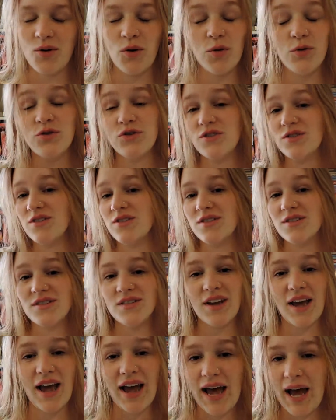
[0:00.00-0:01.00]
or
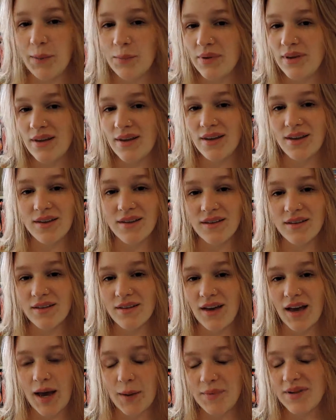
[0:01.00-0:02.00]
just happy
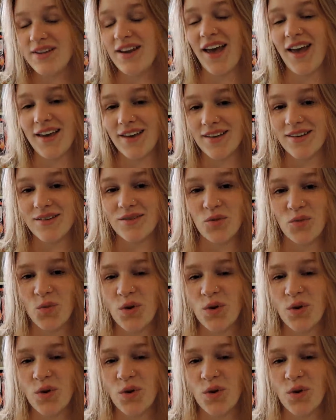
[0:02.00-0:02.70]
day.